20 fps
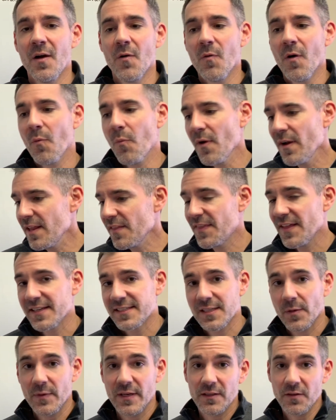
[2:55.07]
Well, one of the
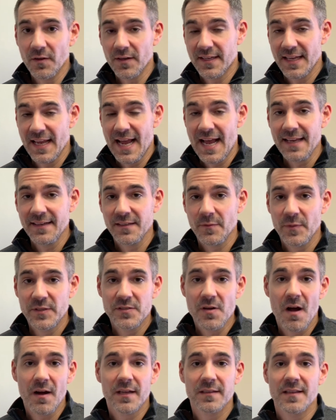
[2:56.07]
things that we look at, and we
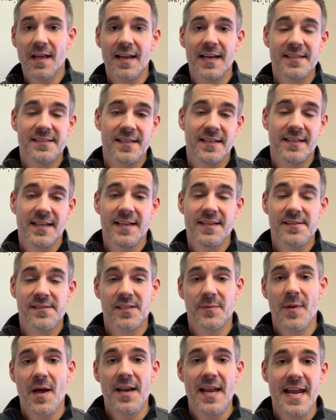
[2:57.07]
talk a lot at Sitkins, is
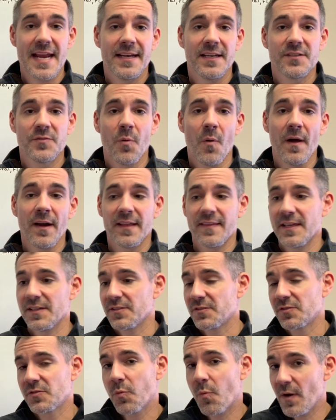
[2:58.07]
about 80-20,
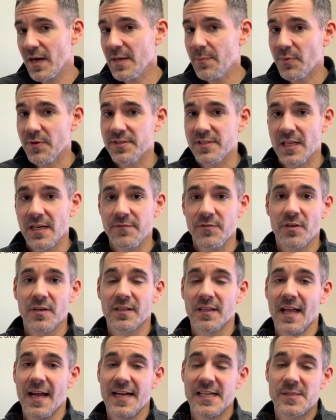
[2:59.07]
that 20% of your
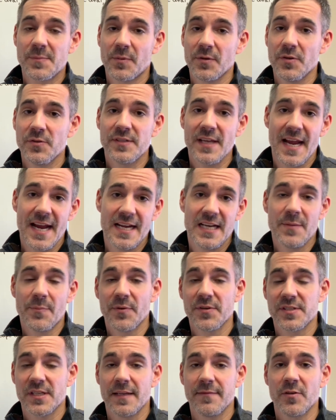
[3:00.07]
clients produce
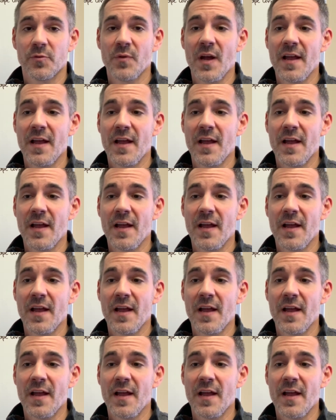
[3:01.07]
80% of your